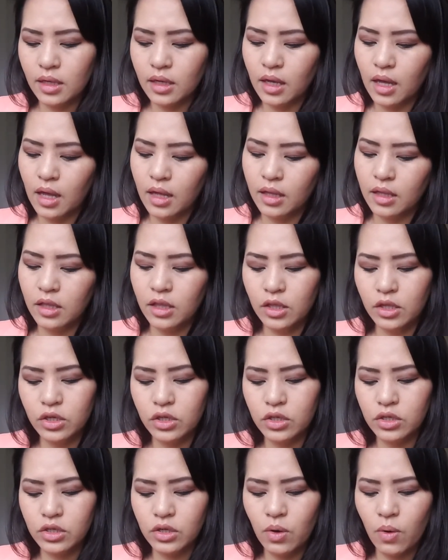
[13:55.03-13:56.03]
in the
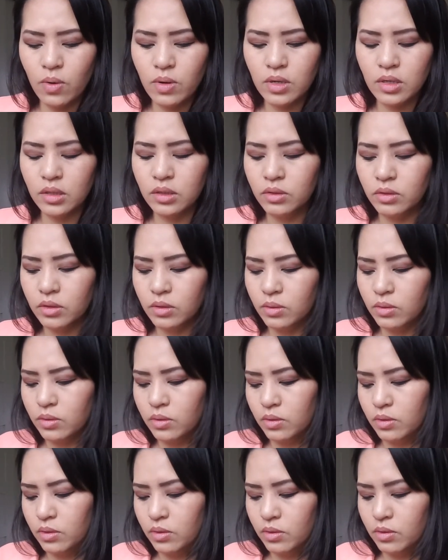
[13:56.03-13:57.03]
color
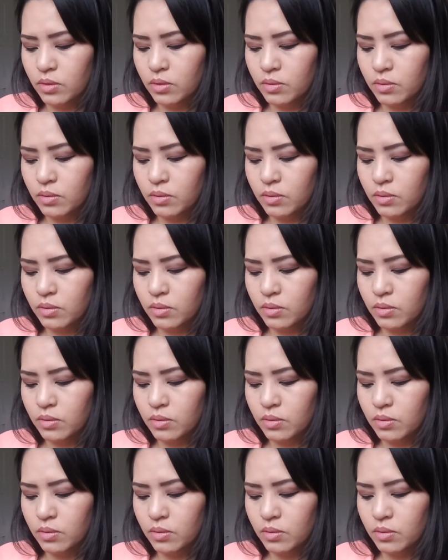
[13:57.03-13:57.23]
Coral